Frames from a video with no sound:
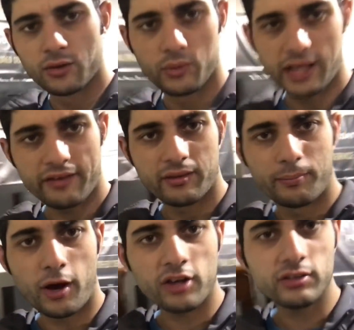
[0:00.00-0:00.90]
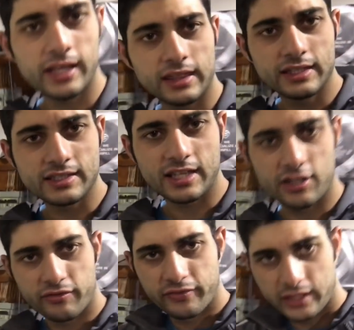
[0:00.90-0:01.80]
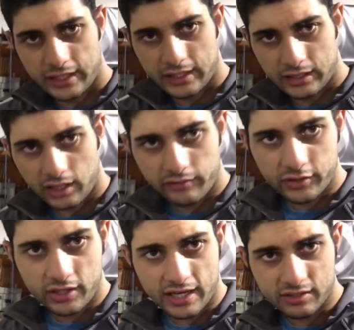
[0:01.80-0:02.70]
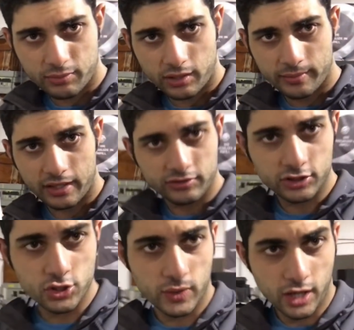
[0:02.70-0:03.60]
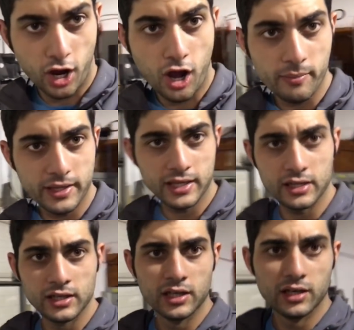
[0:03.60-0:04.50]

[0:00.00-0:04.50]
When you have a bottle like this that you're filling, a lot of you guys are probably out there doing hobby